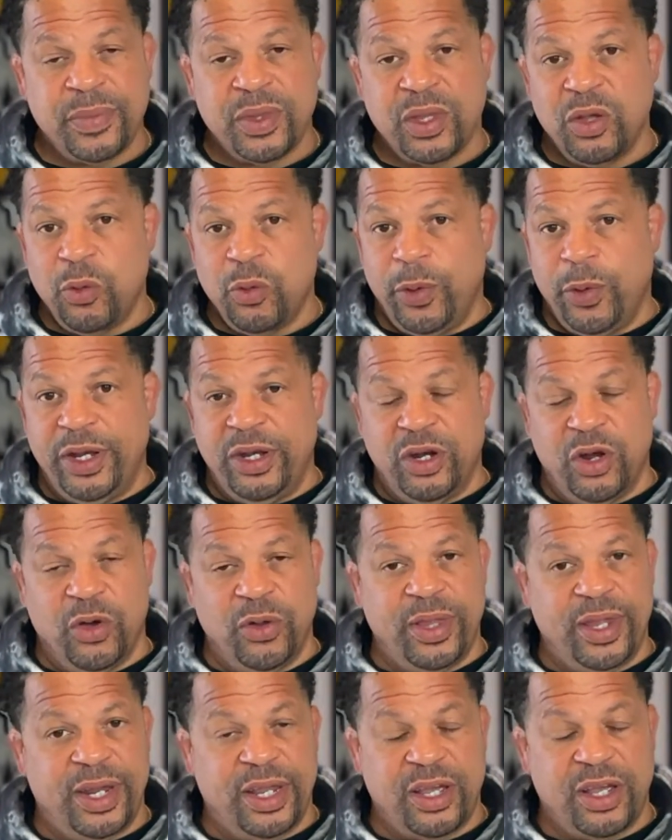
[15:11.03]
We know
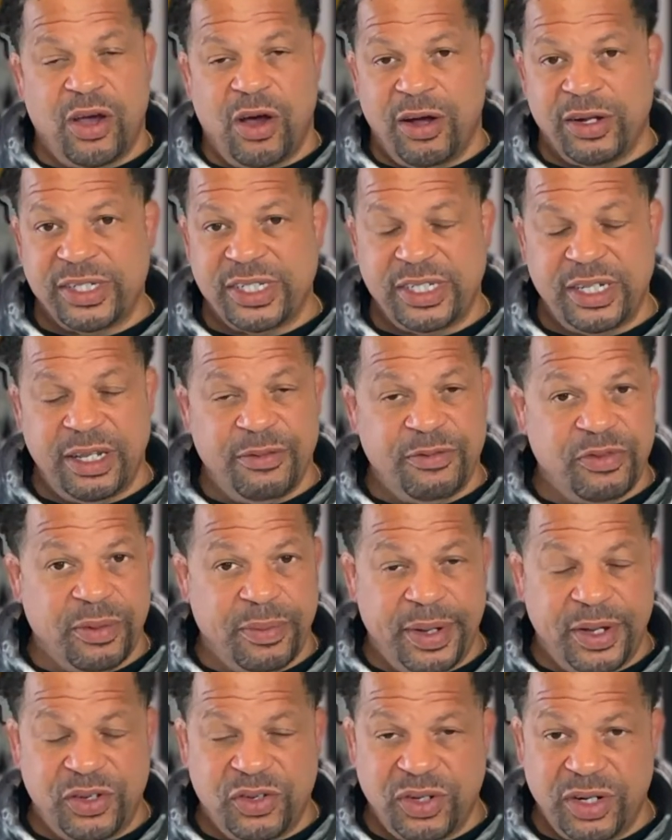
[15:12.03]
that it causes
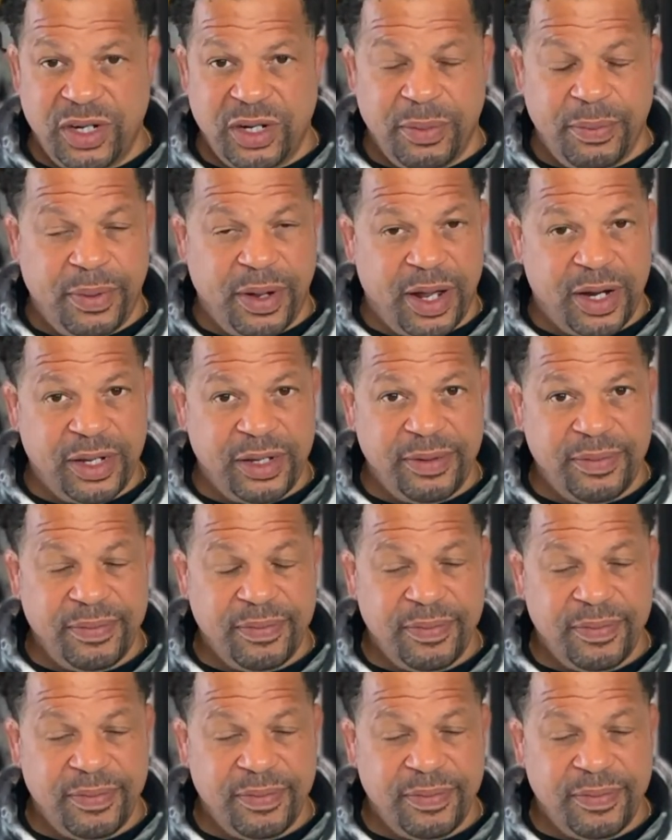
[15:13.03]
inflammation in the body.